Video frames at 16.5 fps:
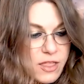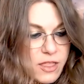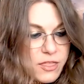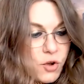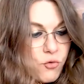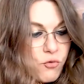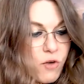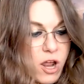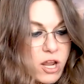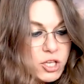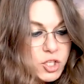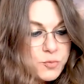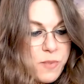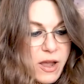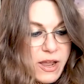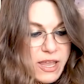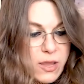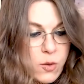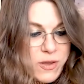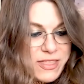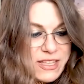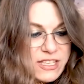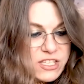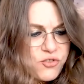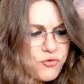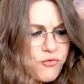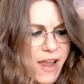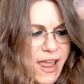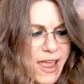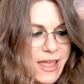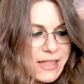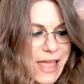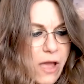The grunge buggy with its
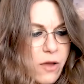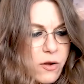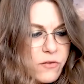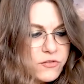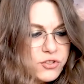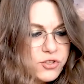gray cloud of